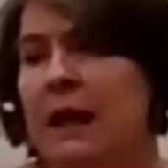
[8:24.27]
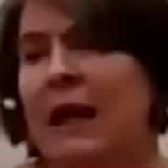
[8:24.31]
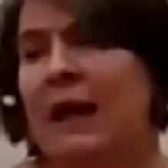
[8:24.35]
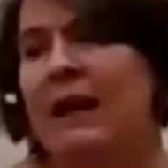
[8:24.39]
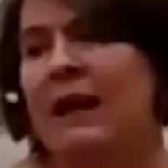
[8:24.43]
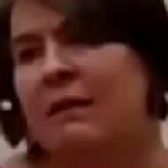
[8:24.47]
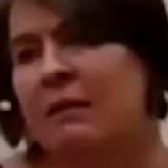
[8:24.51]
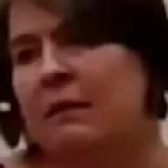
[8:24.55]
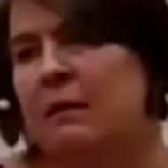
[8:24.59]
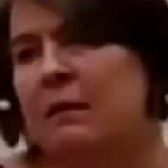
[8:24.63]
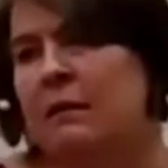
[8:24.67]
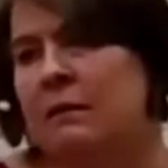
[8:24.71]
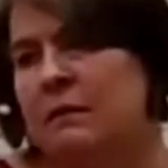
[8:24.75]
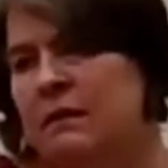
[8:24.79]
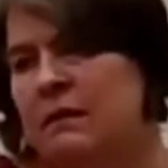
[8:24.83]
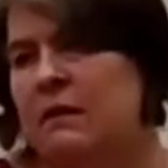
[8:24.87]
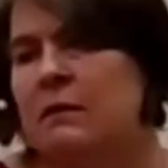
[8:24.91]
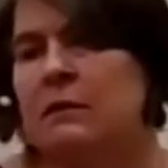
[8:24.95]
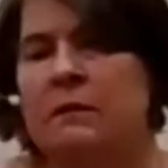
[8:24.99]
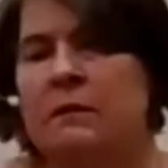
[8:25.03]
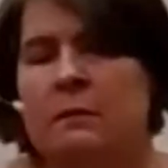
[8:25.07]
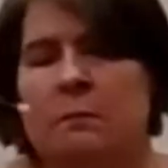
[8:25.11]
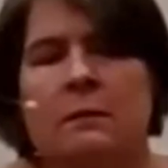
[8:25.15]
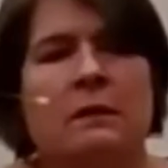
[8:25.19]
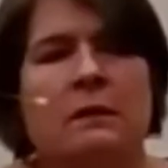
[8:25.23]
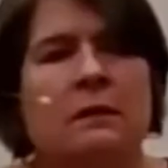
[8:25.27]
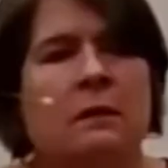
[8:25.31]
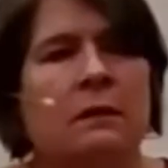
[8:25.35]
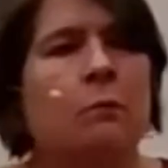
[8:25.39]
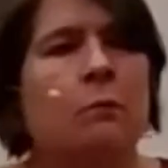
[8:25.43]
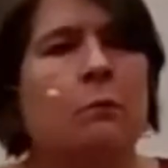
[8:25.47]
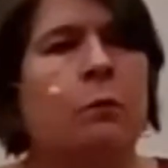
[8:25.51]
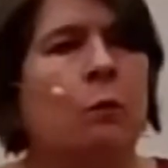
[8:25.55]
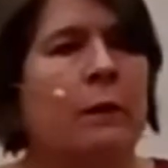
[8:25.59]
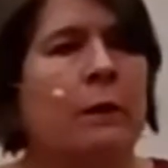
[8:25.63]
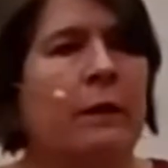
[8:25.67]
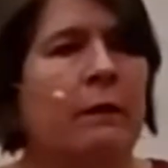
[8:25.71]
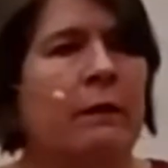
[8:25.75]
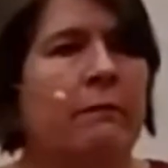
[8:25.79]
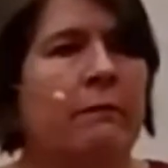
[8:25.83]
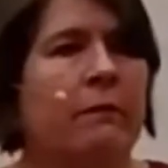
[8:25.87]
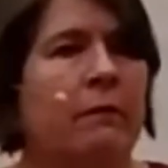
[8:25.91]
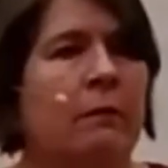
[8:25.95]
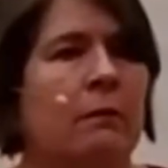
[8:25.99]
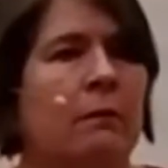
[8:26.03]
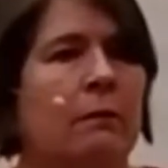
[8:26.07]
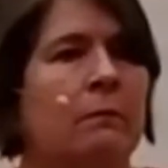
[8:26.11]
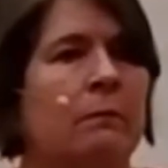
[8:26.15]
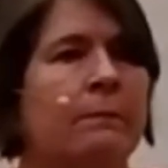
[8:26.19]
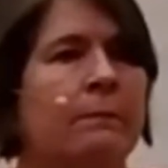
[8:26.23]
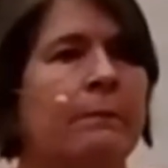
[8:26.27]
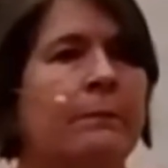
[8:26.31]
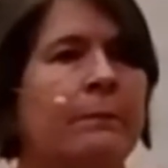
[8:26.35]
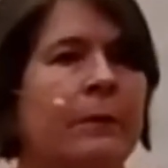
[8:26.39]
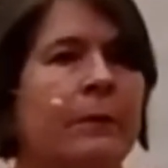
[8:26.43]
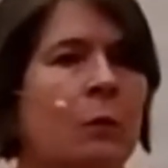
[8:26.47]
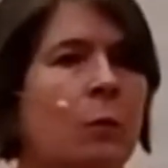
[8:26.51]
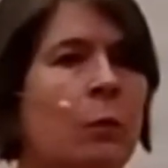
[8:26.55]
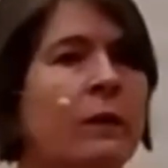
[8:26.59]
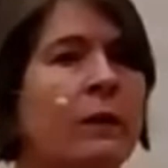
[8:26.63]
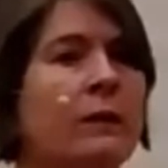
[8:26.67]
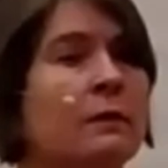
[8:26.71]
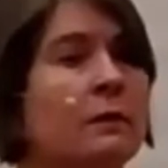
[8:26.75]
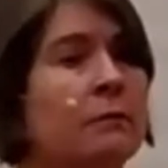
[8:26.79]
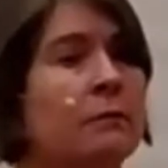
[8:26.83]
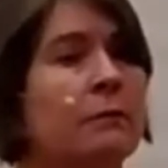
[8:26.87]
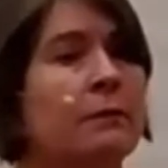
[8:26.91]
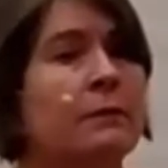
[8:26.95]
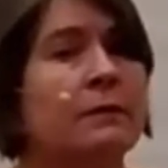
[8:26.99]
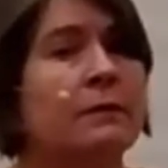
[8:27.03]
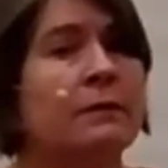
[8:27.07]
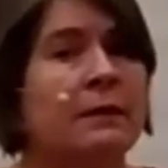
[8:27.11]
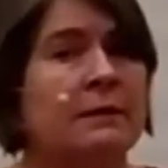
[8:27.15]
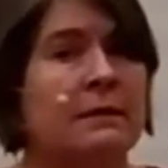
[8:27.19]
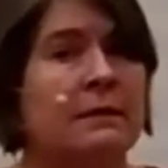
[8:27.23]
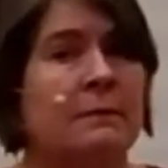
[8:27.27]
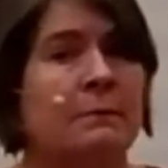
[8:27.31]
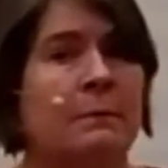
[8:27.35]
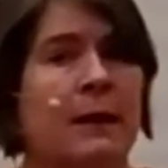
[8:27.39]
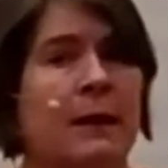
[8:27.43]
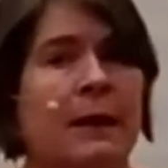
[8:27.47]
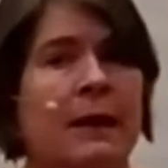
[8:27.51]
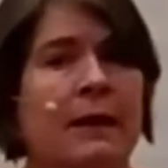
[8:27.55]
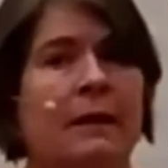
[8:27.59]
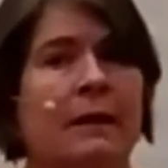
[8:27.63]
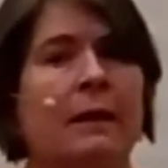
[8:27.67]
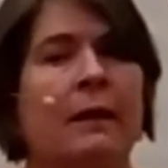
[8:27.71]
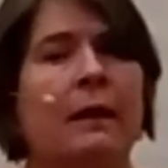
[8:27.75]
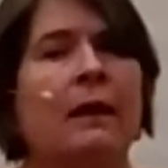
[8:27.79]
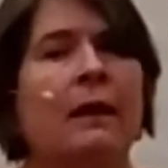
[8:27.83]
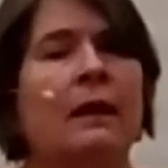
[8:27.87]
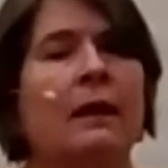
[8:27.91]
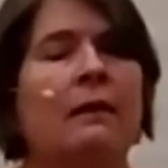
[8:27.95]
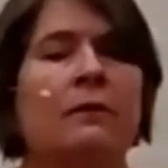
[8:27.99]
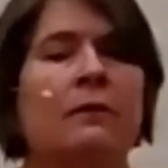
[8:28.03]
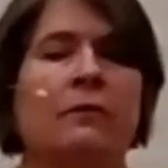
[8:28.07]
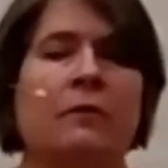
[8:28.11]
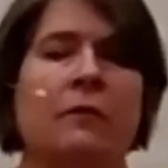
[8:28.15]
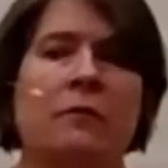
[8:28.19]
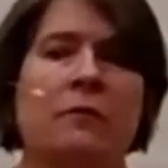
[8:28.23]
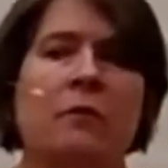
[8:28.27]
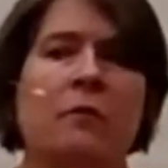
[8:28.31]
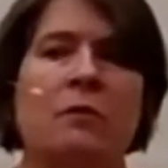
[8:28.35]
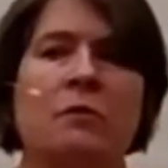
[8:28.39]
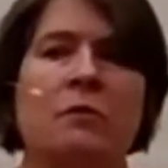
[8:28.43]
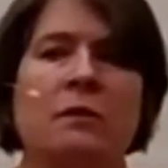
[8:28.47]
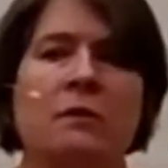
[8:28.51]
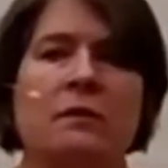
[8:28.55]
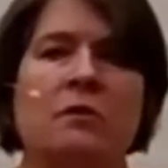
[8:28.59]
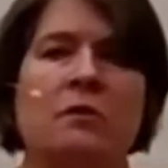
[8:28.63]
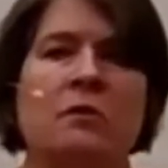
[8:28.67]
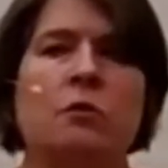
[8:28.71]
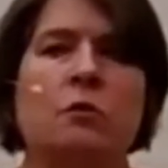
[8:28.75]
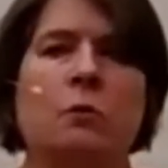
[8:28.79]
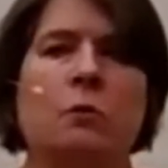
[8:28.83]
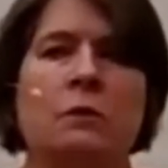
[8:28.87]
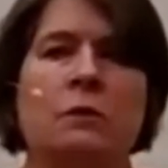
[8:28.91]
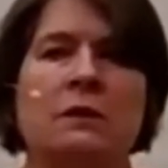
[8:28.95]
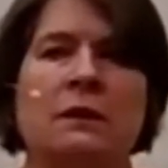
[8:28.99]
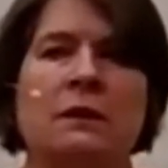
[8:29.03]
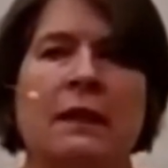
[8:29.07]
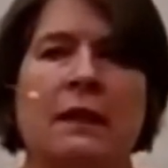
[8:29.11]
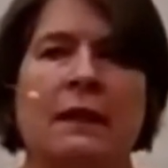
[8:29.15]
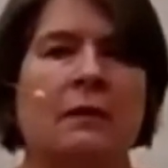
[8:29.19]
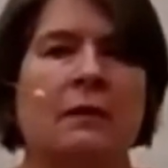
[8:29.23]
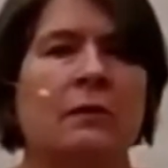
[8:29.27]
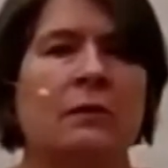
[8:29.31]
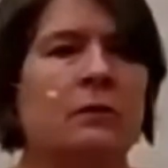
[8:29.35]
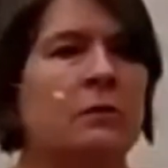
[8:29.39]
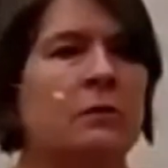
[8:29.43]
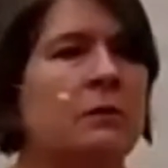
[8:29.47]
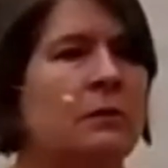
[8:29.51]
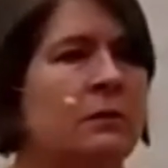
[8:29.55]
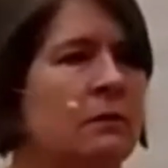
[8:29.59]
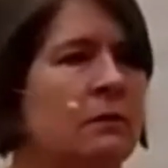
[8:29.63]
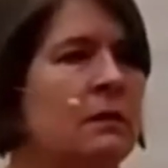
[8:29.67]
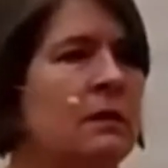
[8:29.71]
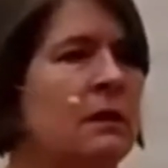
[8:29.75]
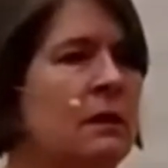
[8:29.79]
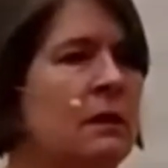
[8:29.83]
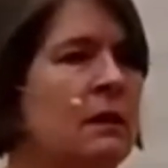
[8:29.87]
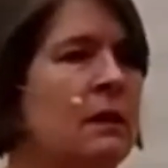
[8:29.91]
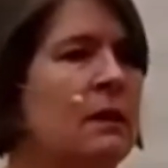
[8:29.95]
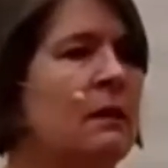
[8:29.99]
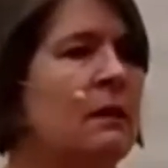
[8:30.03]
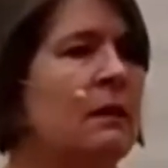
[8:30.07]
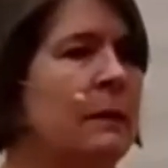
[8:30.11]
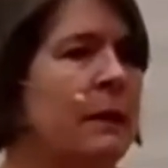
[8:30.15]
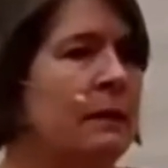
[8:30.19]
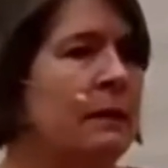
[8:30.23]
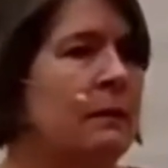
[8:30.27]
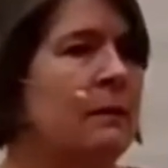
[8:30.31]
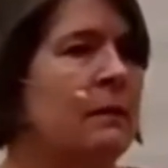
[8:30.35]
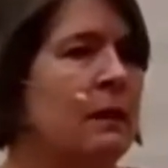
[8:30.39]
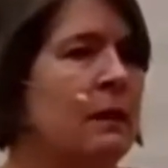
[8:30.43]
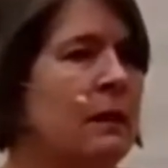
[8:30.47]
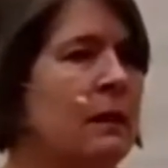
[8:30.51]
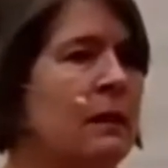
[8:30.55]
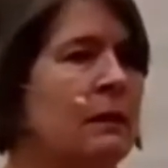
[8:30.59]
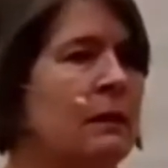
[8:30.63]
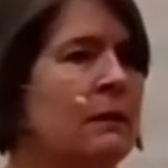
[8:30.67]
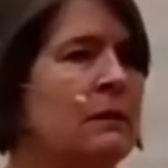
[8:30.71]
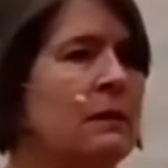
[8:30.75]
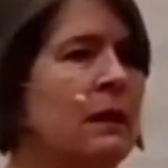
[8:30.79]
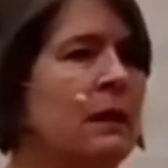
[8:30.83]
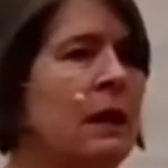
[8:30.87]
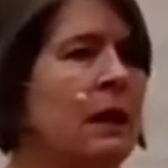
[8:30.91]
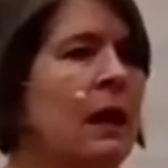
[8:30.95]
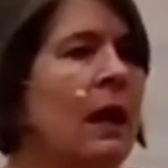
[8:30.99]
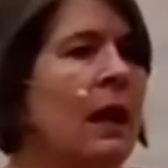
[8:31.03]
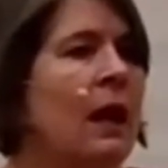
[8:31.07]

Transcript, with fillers: Catholic, Thomistic point of view? What difference does it make? So those are the tools that I use to think about things.